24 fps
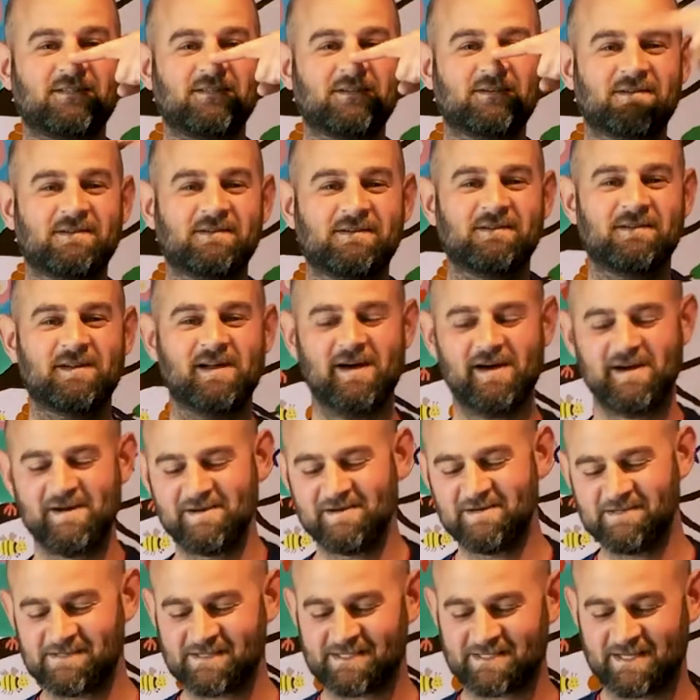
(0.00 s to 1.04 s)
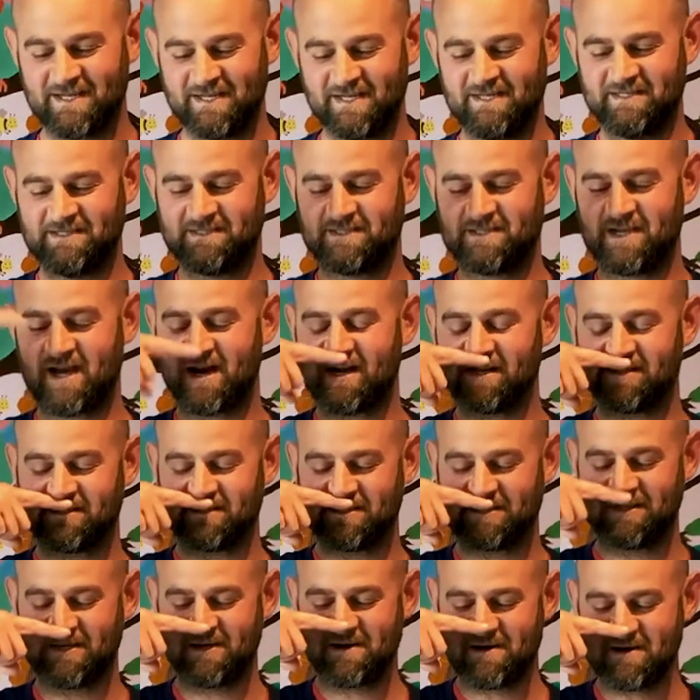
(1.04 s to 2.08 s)
your nose,
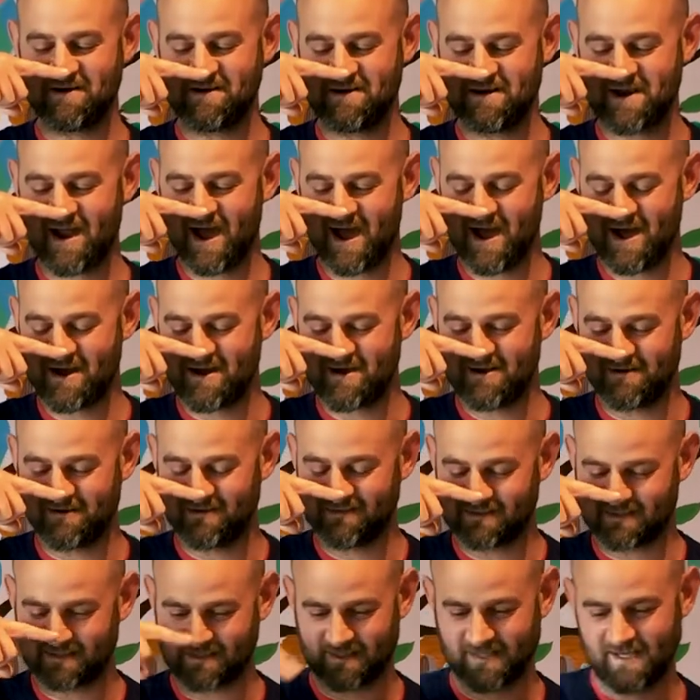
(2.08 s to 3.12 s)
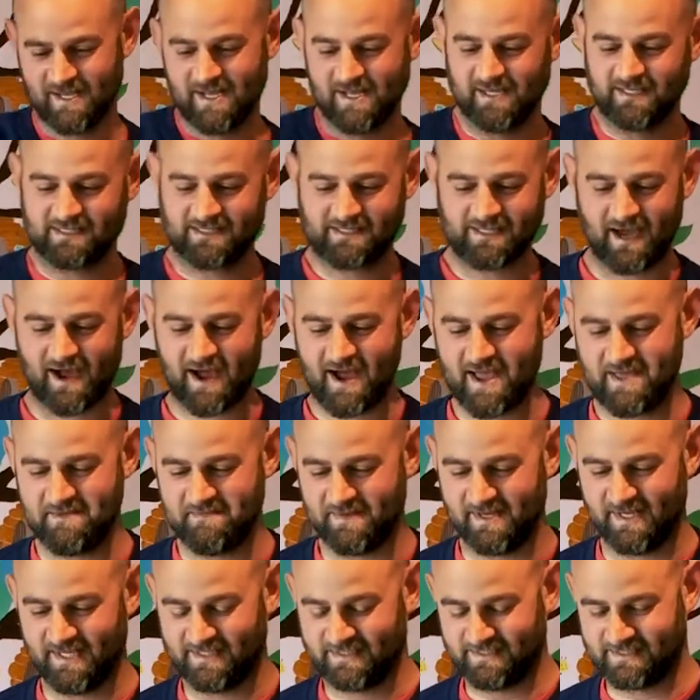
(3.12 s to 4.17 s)
touch your nose.
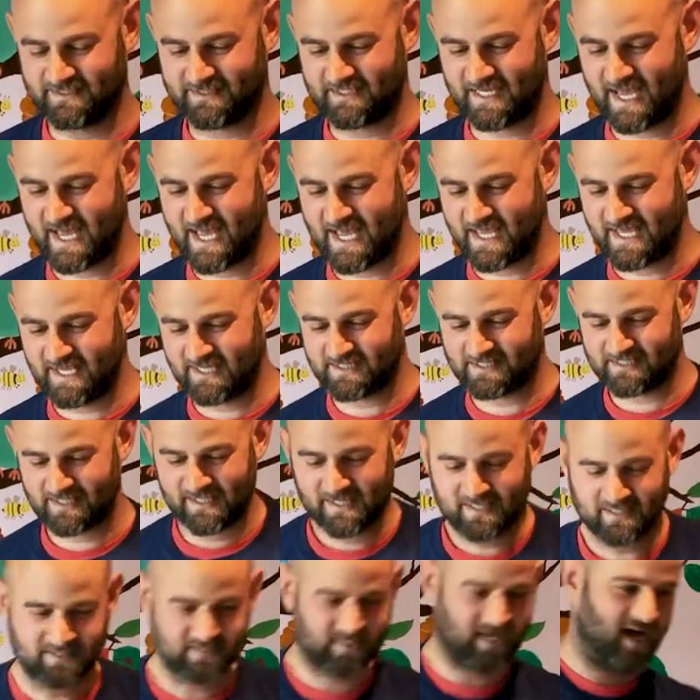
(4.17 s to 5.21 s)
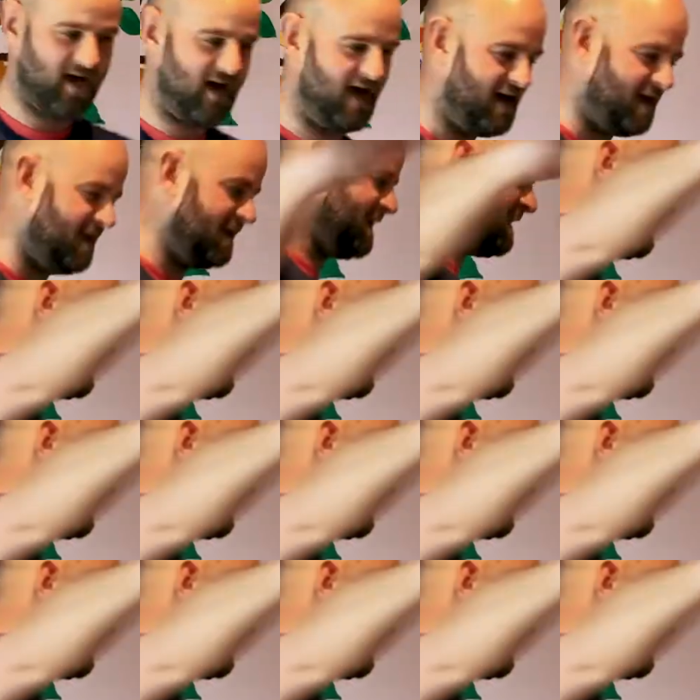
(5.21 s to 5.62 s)
Simon says, turn